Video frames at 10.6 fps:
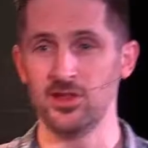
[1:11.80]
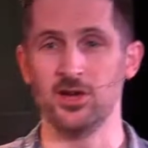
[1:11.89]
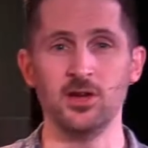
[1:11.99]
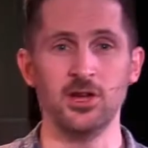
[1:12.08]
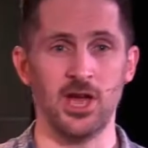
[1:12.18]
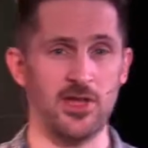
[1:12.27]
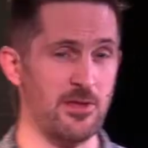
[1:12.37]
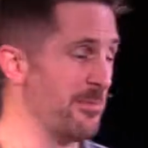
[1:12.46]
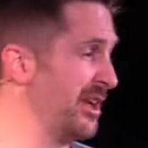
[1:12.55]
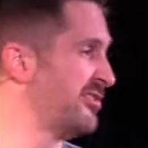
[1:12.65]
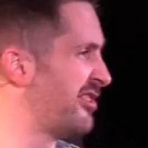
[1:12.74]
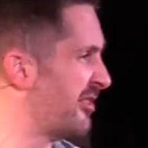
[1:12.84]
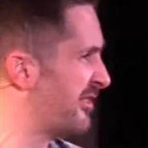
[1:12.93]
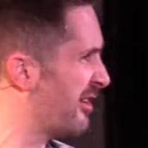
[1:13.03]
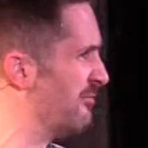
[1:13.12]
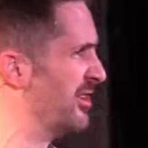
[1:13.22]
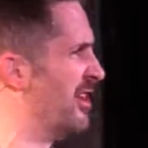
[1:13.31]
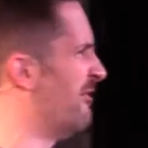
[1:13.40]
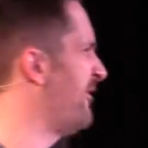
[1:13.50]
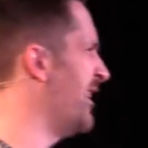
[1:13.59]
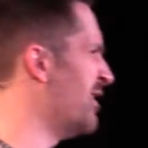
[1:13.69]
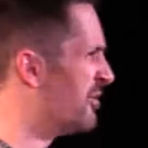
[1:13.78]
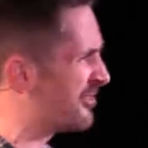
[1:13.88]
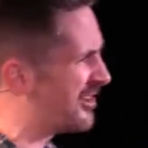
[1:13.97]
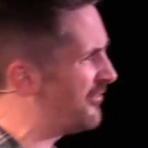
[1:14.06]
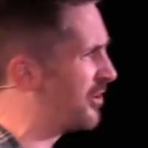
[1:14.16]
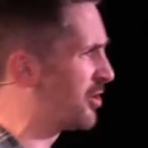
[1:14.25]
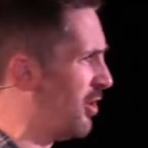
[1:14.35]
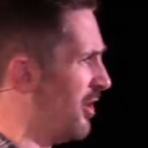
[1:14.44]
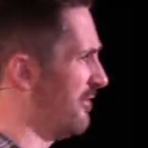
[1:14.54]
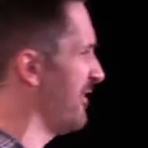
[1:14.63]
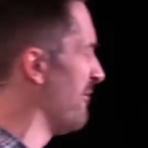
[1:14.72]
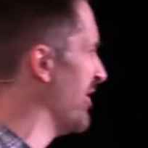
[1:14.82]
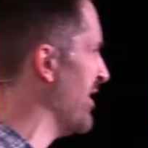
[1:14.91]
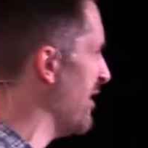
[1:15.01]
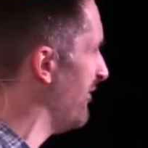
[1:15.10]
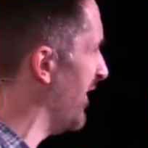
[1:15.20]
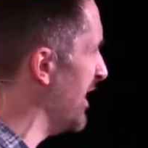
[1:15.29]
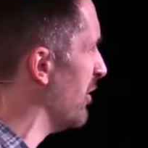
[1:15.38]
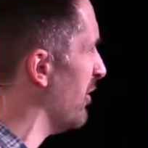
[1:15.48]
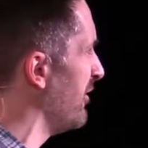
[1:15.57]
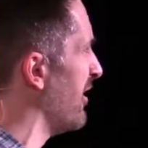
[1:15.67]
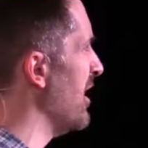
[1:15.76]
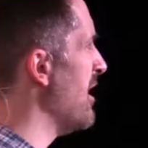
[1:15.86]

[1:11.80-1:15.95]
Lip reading: the midst of something that feels difficult, of something that feels